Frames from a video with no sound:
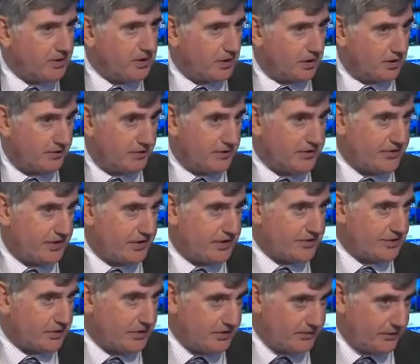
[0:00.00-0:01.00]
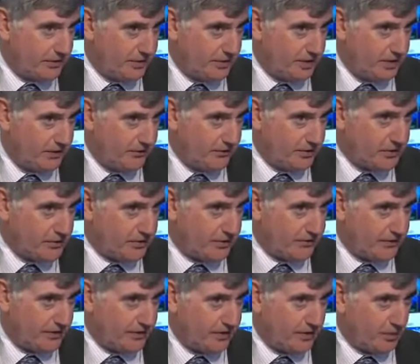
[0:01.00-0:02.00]
you know, the first thing is to interview the individuals to
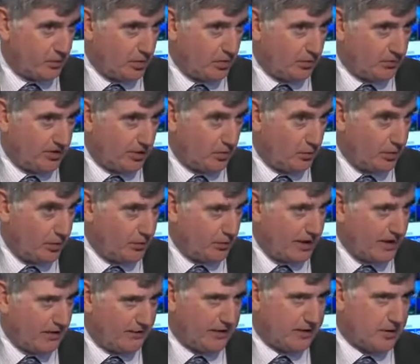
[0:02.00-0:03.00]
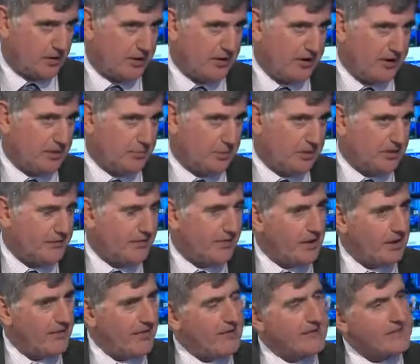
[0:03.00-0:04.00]
find out what, you know, how they got in. But if
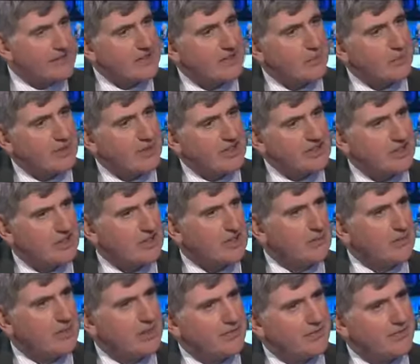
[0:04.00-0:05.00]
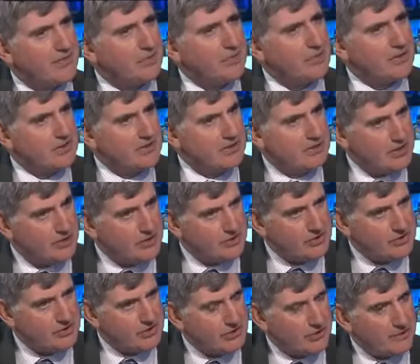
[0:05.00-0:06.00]
they then say, well, actually, I fear persecution,
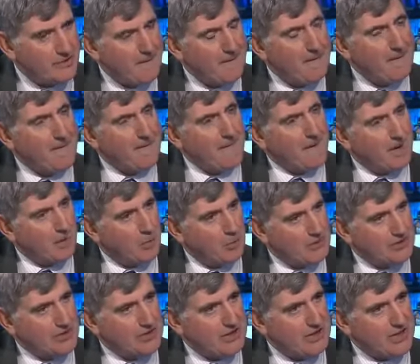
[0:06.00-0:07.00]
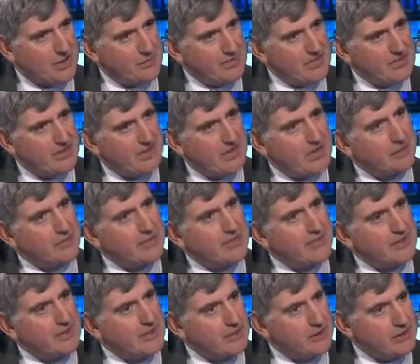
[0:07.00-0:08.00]
I want to claim asylum, then
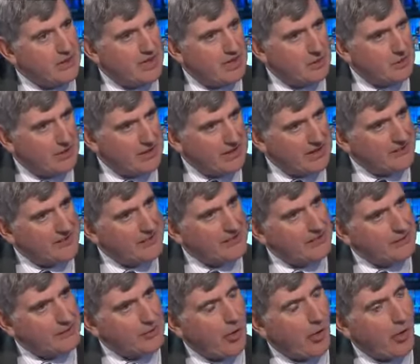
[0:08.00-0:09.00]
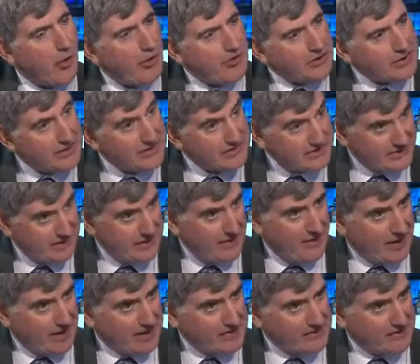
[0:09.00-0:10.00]
the UK will have to consider
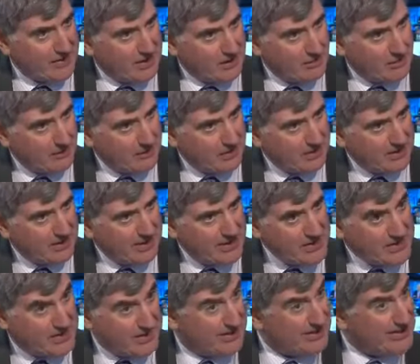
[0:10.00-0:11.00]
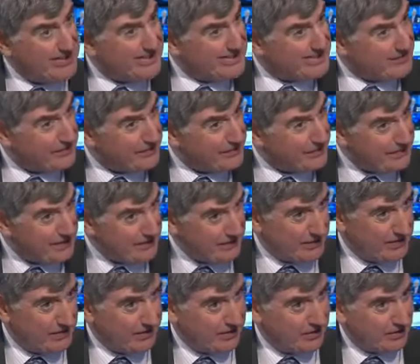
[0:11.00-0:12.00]
that asylum application, at least a first
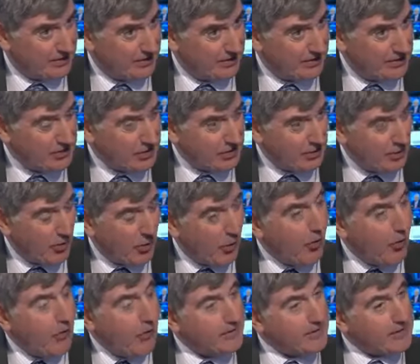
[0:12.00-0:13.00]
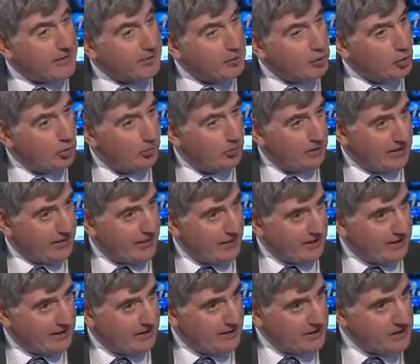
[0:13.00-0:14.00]
consideration. Now, normally
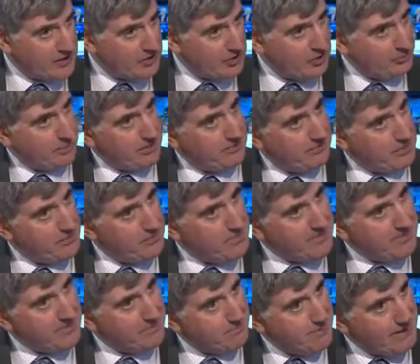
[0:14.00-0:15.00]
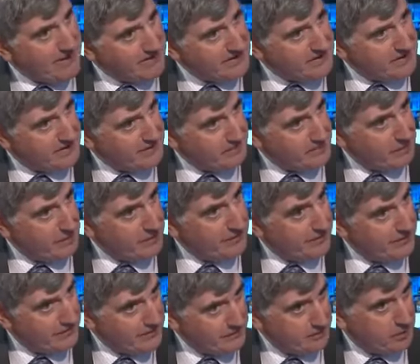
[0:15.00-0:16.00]
that case should be remitted back to the
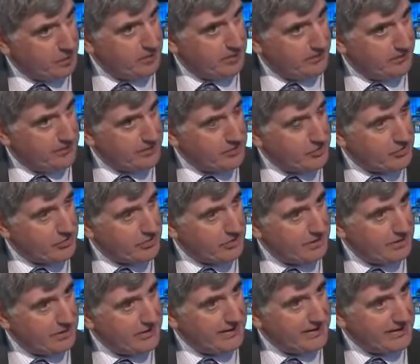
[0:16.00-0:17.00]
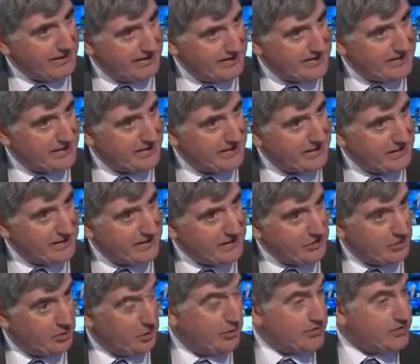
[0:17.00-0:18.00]
first point of entry into the
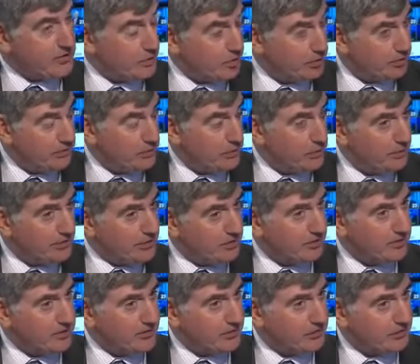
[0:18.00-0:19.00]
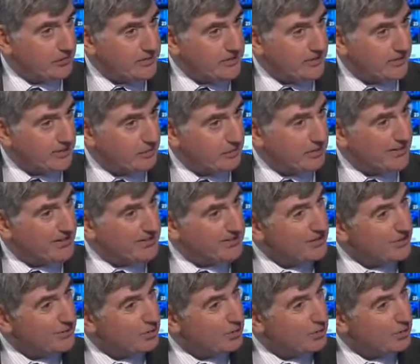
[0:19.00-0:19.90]
EU, which normally will be Greece or Italy, but it's not